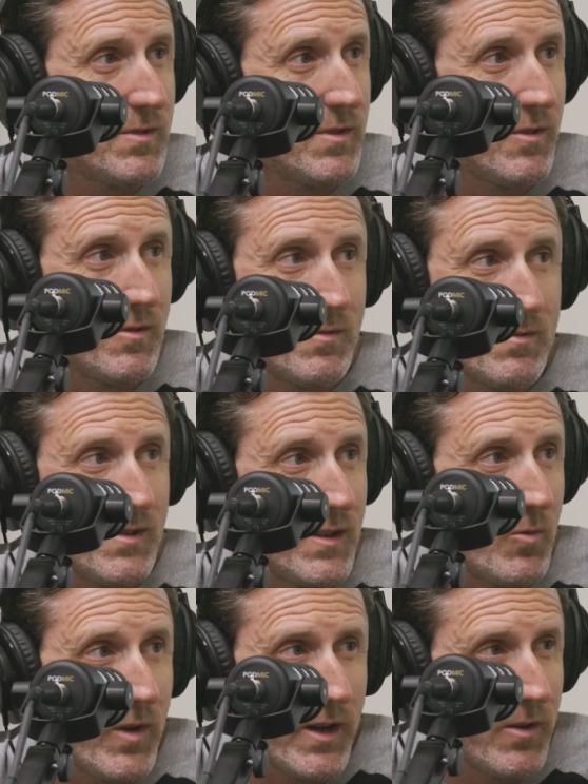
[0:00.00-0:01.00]
So, like,
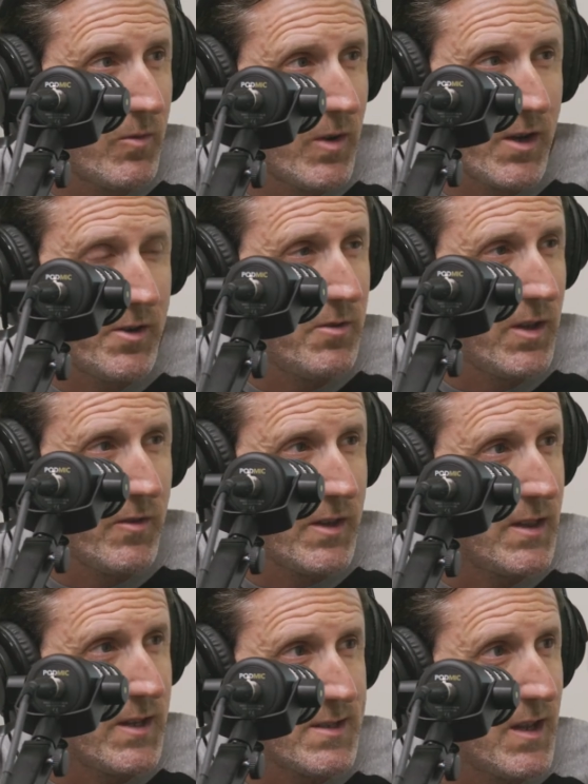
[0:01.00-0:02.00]
why are you giving
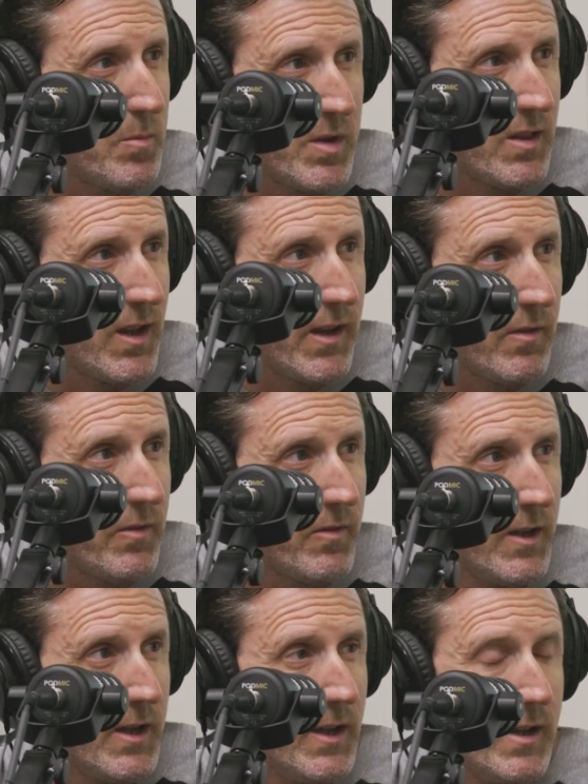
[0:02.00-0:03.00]
things up in life